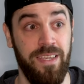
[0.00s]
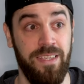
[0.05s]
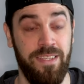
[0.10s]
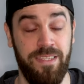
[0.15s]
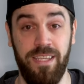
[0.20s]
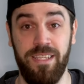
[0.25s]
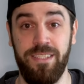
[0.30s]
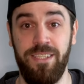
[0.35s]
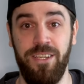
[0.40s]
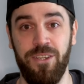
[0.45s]

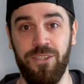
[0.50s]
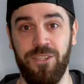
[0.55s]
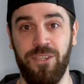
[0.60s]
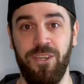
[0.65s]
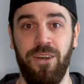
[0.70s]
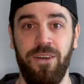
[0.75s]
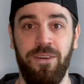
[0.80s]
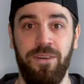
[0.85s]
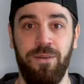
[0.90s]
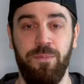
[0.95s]
6 years
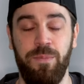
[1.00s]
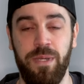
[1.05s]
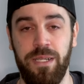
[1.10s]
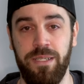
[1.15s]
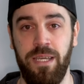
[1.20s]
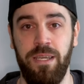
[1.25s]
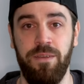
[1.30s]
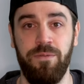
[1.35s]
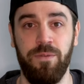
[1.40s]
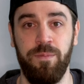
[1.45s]
ago, big
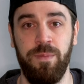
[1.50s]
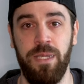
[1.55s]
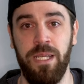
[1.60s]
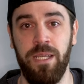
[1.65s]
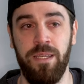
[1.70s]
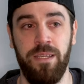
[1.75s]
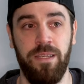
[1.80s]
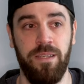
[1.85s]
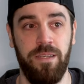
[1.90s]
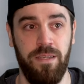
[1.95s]
day for me.
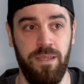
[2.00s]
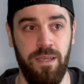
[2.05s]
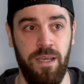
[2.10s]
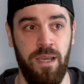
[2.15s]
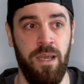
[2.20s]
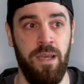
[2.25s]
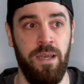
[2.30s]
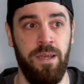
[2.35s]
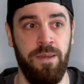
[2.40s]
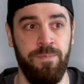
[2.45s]

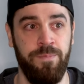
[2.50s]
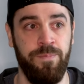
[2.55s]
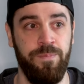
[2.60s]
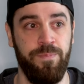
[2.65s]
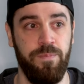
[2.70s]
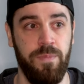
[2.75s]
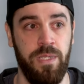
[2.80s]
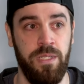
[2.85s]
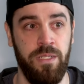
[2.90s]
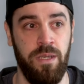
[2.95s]

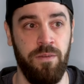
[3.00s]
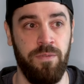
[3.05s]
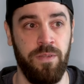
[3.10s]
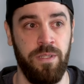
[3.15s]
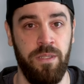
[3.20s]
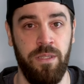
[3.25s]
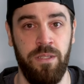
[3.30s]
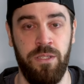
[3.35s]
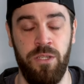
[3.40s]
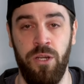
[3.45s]
And
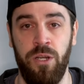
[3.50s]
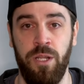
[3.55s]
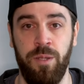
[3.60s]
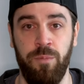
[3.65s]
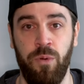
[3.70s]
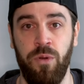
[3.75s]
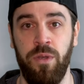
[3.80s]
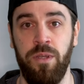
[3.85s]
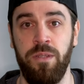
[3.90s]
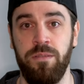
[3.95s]
definitely the turning
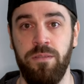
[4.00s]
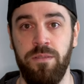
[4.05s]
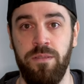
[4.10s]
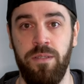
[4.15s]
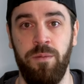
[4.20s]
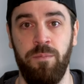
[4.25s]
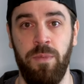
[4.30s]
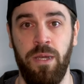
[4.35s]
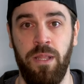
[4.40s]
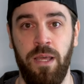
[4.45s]
point
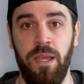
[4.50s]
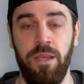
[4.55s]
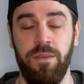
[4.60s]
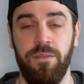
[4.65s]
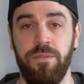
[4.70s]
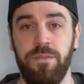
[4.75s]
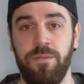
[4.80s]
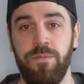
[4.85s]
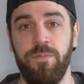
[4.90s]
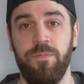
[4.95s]
in my life.